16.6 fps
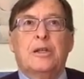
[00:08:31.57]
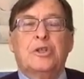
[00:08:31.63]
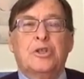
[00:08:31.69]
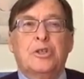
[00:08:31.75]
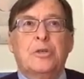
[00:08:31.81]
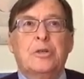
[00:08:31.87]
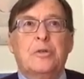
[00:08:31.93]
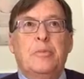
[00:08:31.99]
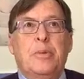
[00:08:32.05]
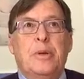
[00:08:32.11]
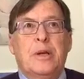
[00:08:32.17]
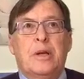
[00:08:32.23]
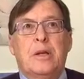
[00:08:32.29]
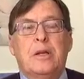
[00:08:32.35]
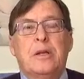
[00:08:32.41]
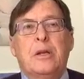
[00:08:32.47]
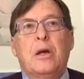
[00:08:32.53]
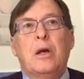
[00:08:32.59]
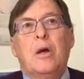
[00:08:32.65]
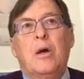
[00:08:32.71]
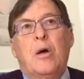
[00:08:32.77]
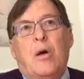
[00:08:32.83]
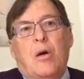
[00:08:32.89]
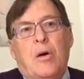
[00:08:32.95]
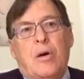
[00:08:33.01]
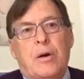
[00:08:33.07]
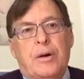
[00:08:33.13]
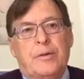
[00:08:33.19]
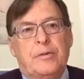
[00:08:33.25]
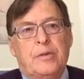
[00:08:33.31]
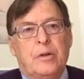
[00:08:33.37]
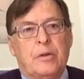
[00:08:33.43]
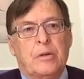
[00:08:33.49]
should depend
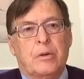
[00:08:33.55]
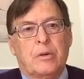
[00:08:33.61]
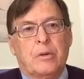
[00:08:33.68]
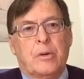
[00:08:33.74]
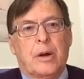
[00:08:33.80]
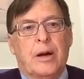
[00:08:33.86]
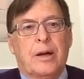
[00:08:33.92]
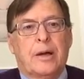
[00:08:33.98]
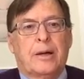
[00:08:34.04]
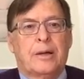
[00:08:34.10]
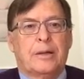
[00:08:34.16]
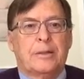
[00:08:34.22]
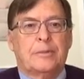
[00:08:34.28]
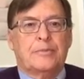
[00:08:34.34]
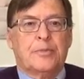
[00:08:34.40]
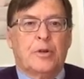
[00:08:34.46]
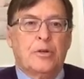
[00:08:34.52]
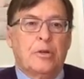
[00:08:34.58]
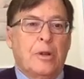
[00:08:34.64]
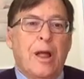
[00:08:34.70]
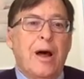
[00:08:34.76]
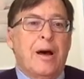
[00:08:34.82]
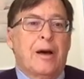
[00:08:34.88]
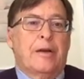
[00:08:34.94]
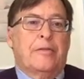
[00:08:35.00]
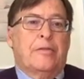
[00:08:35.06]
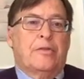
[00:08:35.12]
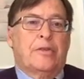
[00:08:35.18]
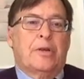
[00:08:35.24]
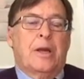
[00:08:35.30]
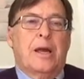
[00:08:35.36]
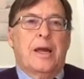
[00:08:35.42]
on your lives.